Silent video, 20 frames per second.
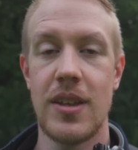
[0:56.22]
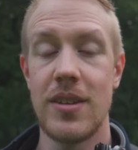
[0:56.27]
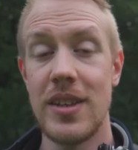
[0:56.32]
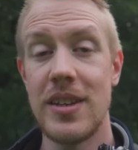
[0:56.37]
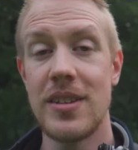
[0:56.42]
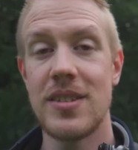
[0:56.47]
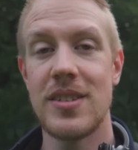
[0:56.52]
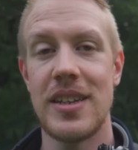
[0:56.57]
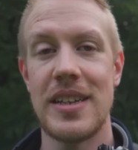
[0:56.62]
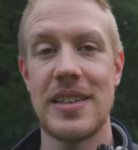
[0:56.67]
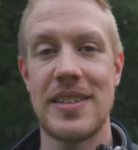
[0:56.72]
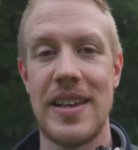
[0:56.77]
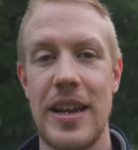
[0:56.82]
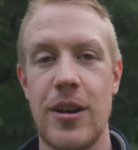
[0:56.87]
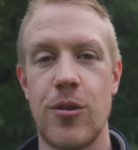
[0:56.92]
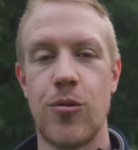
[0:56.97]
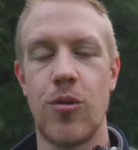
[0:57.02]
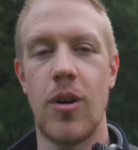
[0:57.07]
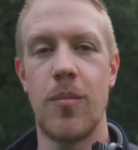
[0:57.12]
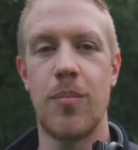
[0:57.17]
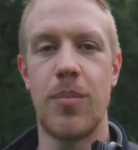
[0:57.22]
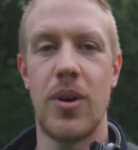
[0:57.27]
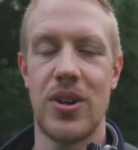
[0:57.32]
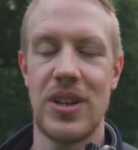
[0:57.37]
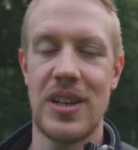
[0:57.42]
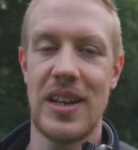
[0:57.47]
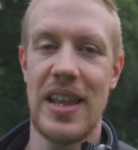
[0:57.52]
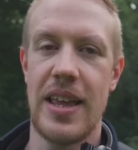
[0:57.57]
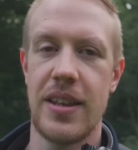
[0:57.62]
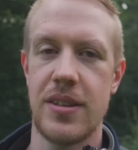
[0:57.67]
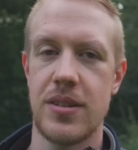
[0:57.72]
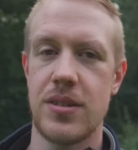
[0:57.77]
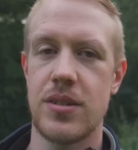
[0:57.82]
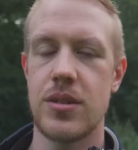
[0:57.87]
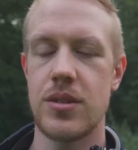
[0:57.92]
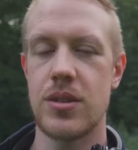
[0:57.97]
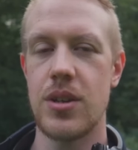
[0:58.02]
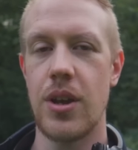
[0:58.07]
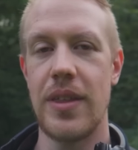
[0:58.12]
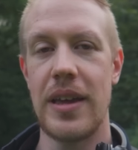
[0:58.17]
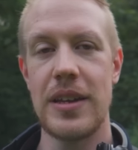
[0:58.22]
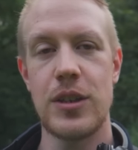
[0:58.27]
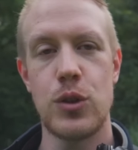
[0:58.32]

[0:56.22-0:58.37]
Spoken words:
This is a crop body lens, so that